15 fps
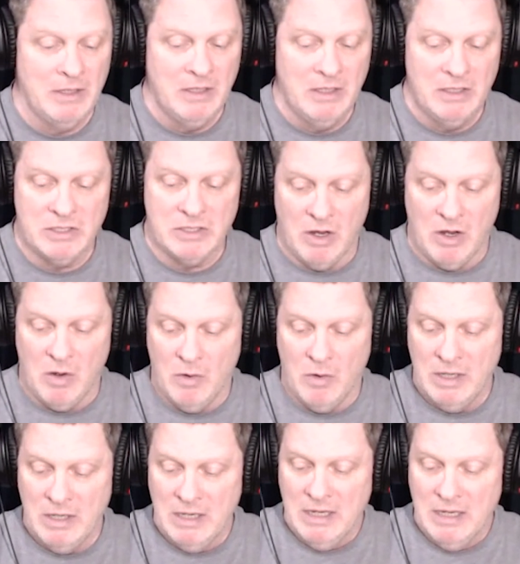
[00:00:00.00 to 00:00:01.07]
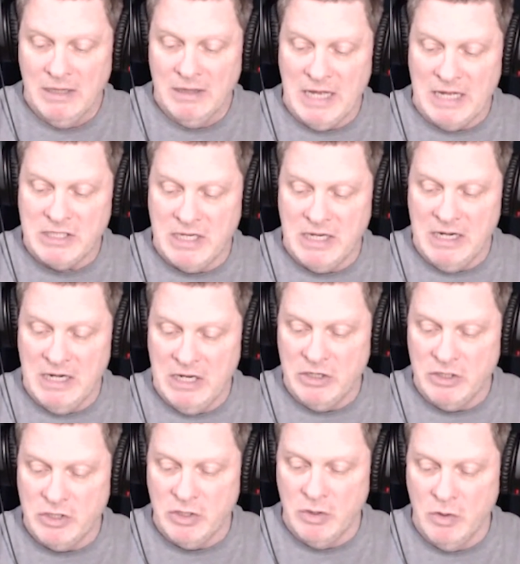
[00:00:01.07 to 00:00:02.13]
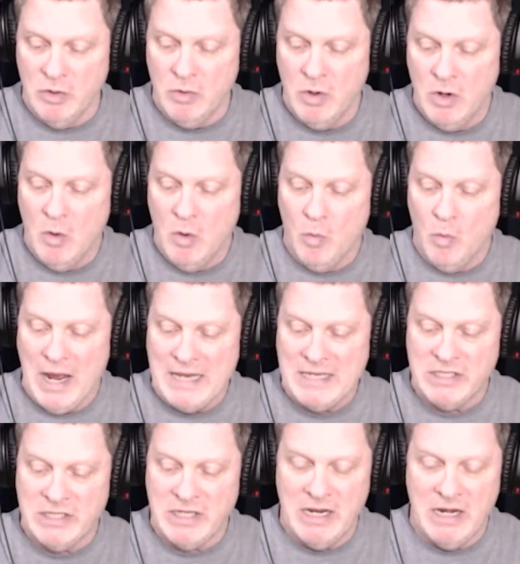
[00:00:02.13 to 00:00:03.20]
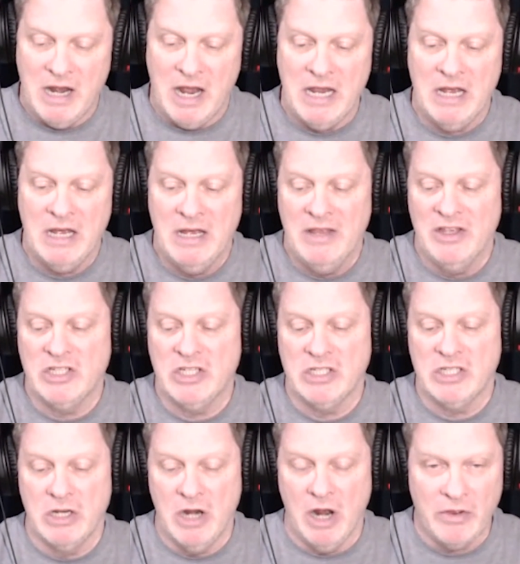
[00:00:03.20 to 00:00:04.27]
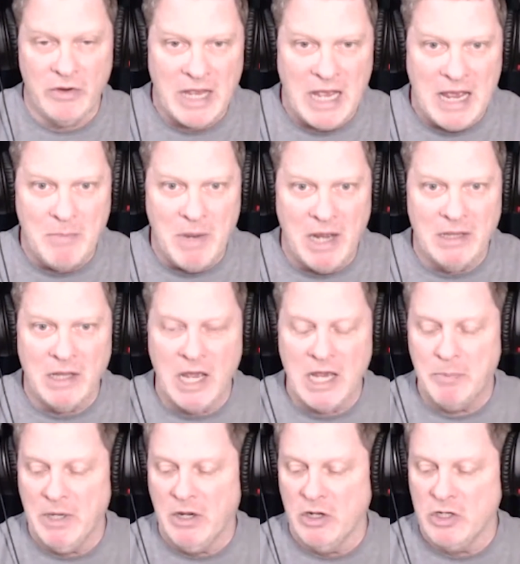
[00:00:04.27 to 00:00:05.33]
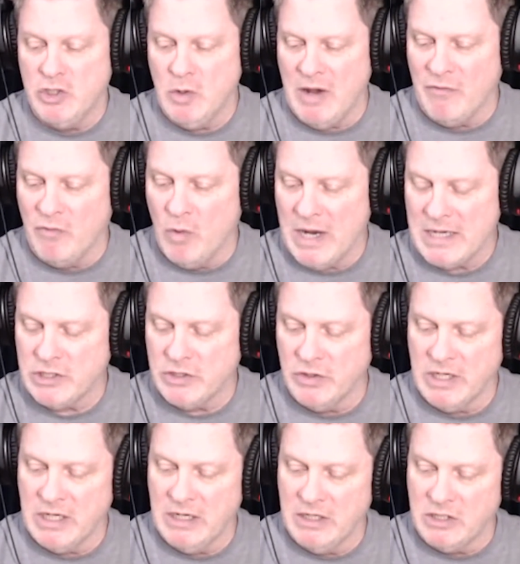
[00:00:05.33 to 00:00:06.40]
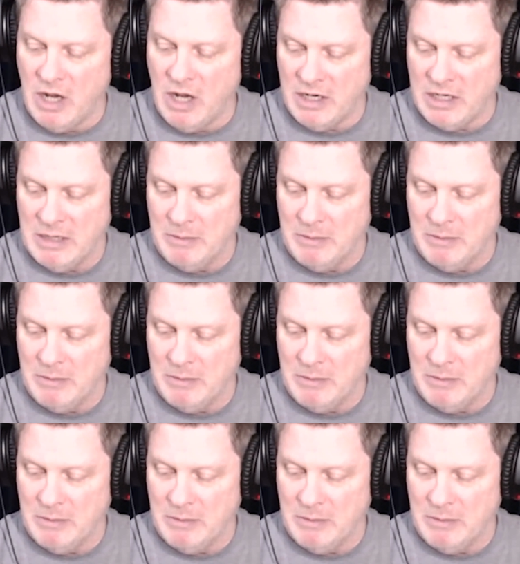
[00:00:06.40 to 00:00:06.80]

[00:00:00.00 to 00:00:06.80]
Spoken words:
So let's get into Wednesday night. This is another game I like because you have Western Kentucky